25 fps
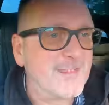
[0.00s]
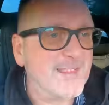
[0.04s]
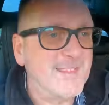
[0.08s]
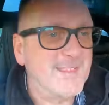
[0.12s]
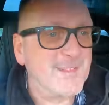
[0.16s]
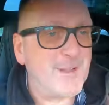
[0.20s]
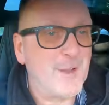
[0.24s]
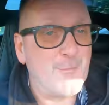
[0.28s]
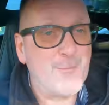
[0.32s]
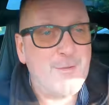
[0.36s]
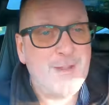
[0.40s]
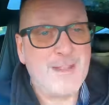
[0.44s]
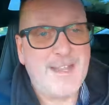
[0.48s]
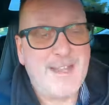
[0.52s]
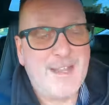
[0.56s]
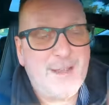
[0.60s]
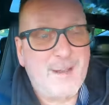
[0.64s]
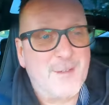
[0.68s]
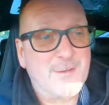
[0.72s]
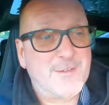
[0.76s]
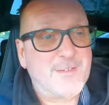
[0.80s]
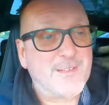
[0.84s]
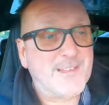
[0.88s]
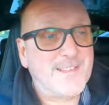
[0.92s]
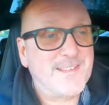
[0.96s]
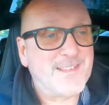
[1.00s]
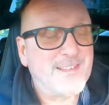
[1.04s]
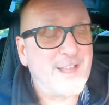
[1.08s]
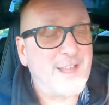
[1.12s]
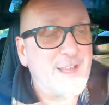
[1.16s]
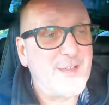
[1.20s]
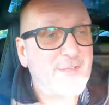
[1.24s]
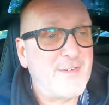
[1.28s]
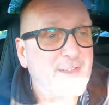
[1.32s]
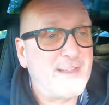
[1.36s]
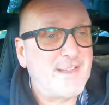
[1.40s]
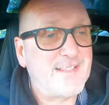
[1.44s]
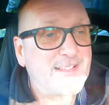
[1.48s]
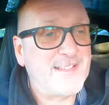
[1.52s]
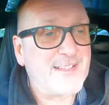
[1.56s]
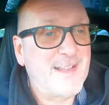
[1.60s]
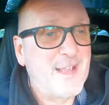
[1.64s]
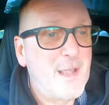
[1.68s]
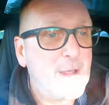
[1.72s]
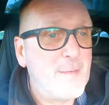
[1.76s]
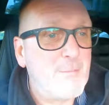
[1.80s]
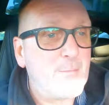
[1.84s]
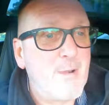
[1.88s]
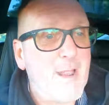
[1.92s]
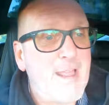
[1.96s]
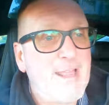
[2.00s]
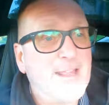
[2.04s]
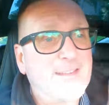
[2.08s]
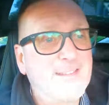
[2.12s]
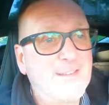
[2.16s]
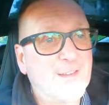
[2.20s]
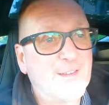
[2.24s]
there's not really a lot to service. Brakes